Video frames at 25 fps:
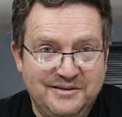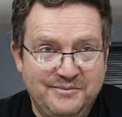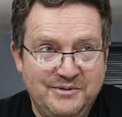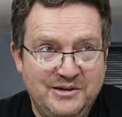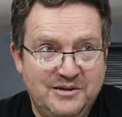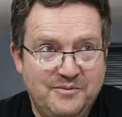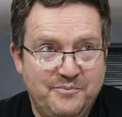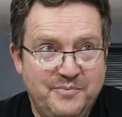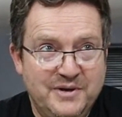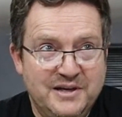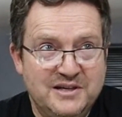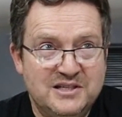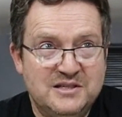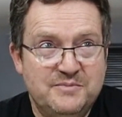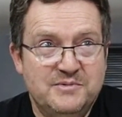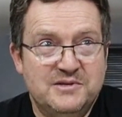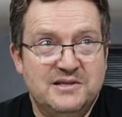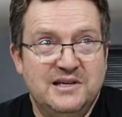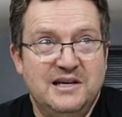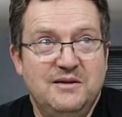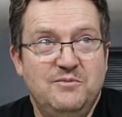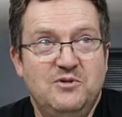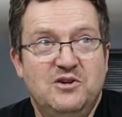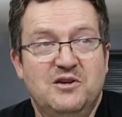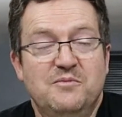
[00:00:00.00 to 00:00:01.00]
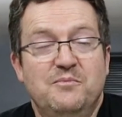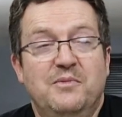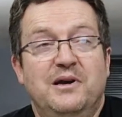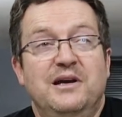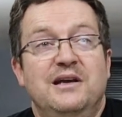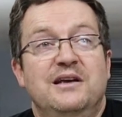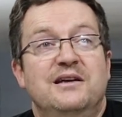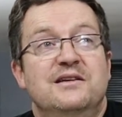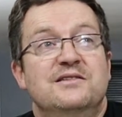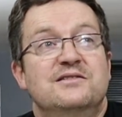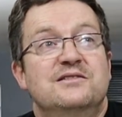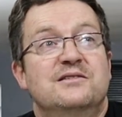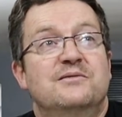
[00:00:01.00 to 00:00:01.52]
I mean, the biggest mistake you can
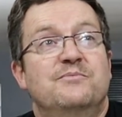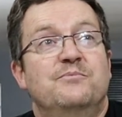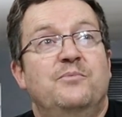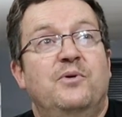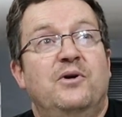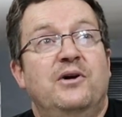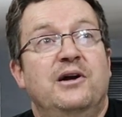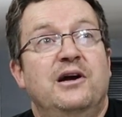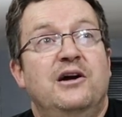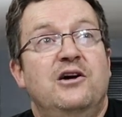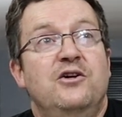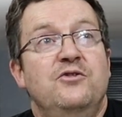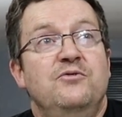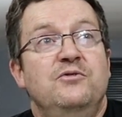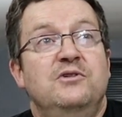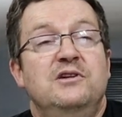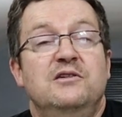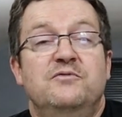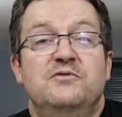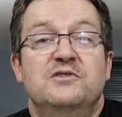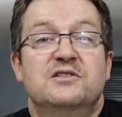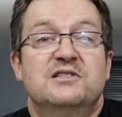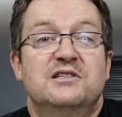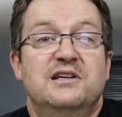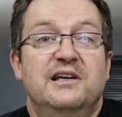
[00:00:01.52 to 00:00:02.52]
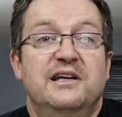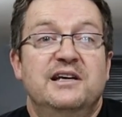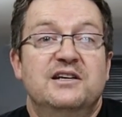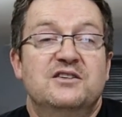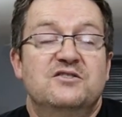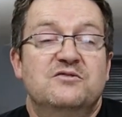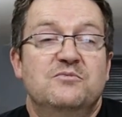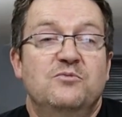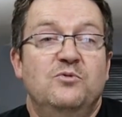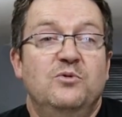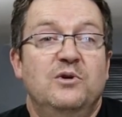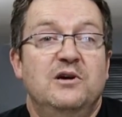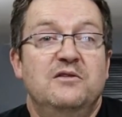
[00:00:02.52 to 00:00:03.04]
make is buy 100 different snakes
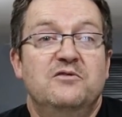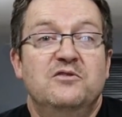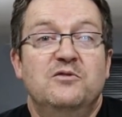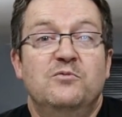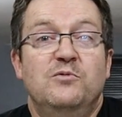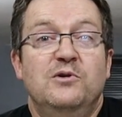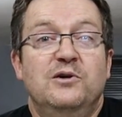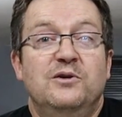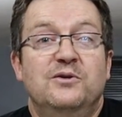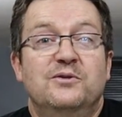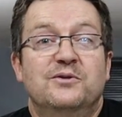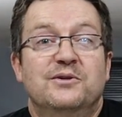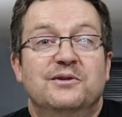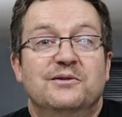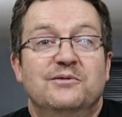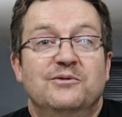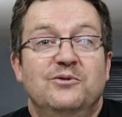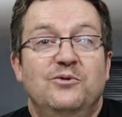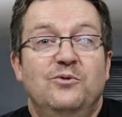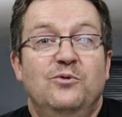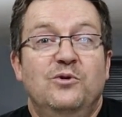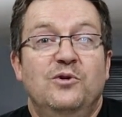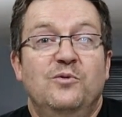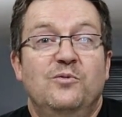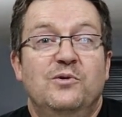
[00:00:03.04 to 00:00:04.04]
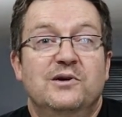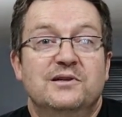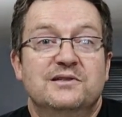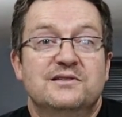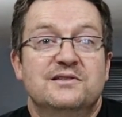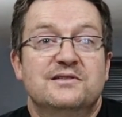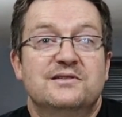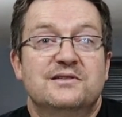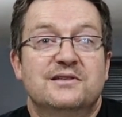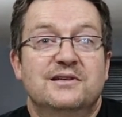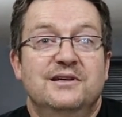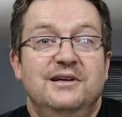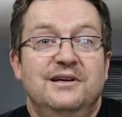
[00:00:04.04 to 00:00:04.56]
from all over the world all at
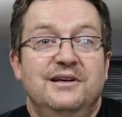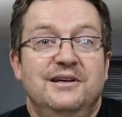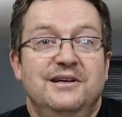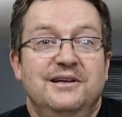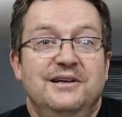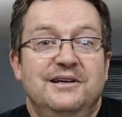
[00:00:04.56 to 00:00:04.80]
once,